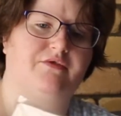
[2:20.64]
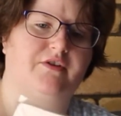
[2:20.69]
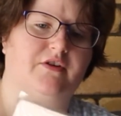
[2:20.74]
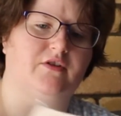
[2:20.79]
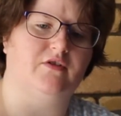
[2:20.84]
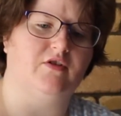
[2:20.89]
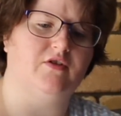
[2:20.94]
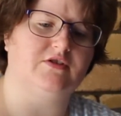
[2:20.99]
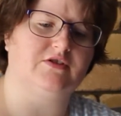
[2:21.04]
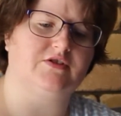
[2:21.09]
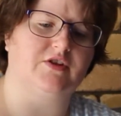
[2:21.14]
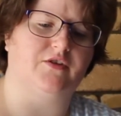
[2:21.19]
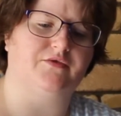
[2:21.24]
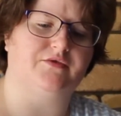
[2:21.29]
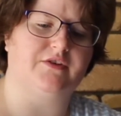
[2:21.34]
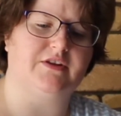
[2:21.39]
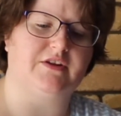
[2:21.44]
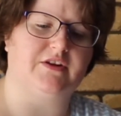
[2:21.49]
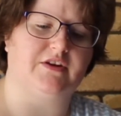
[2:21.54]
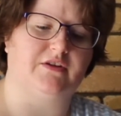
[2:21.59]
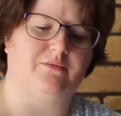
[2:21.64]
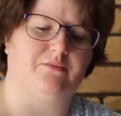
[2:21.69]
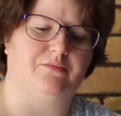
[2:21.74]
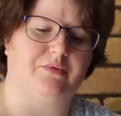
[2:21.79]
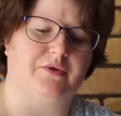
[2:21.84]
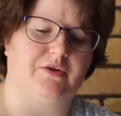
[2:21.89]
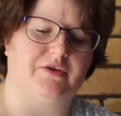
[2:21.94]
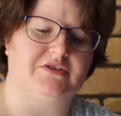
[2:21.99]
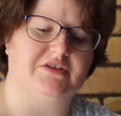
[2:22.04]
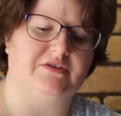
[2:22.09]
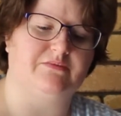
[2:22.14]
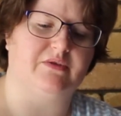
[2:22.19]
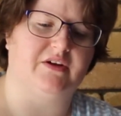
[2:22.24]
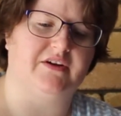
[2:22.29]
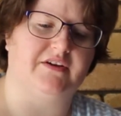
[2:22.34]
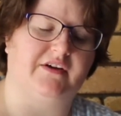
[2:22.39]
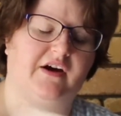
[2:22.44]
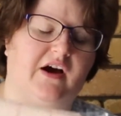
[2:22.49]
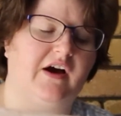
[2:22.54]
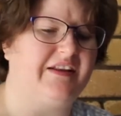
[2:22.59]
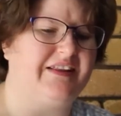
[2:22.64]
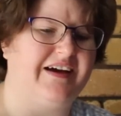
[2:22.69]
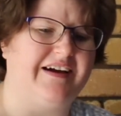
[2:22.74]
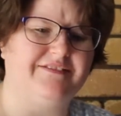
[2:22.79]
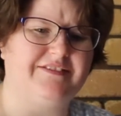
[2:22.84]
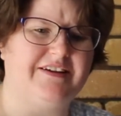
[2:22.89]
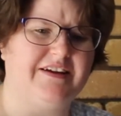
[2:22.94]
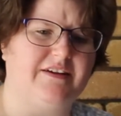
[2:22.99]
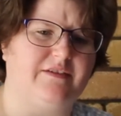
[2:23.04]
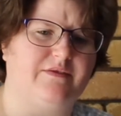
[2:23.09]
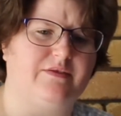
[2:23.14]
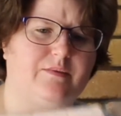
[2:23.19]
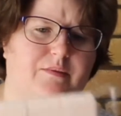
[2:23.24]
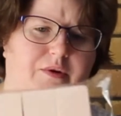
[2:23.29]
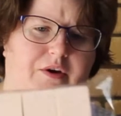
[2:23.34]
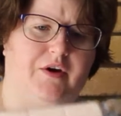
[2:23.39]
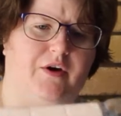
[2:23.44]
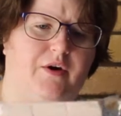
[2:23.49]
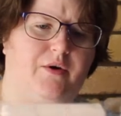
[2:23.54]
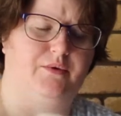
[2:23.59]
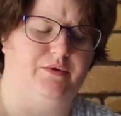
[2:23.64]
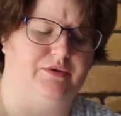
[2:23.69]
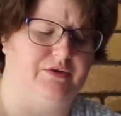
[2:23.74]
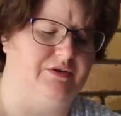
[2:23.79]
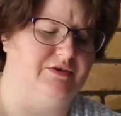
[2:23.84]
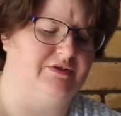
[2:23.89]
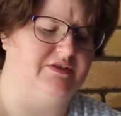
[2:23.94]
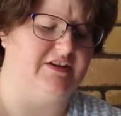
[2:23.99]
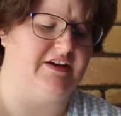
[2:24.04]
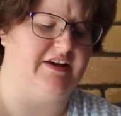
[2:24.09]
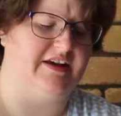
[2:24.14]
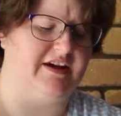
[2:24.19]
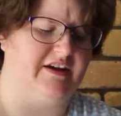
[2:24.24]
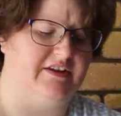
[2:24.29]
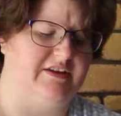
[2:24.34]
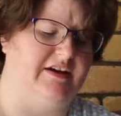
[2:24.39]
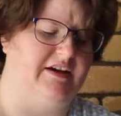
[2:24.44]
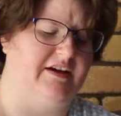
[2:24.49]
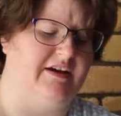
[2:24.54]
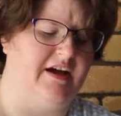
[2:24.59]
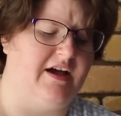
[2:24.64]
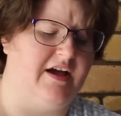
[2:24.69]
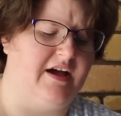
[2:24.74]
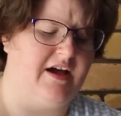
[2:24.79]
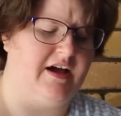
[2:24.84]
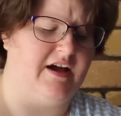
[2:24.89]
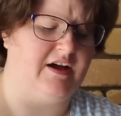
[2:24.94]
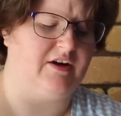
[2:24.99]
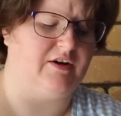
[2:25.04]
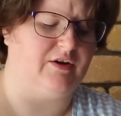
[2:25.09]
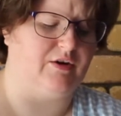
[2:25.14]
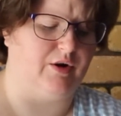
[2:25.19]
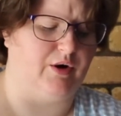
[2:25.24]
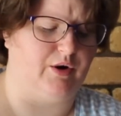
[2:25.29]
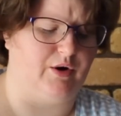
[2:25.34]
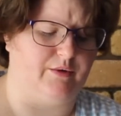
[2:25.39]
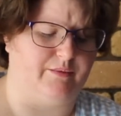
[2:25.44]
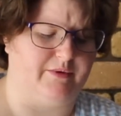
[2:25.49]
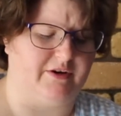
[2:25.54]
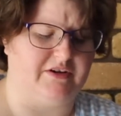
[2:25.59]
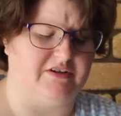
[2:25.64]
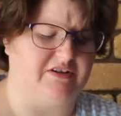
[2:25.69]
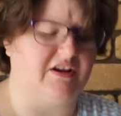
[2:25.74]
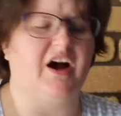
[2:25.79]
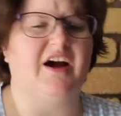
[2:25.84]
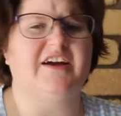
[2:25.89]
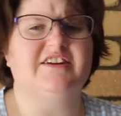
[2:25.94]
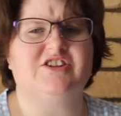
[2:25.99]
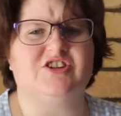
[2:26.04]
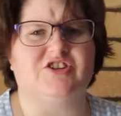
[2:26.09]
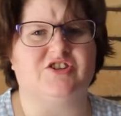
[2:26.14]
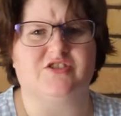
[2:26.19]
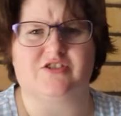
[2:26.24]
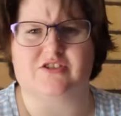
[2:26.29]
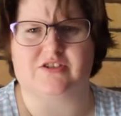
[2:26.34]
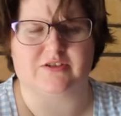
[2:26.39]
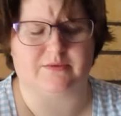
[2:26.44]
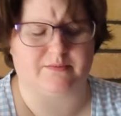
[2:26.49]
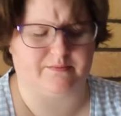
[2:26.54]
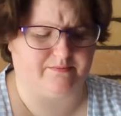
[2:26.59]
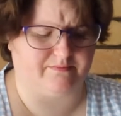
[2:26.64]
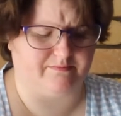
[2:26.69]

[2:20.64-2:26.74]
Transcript: They're a lot softer than a beauty blender. I'll have to give them a go and see how they go, because I just use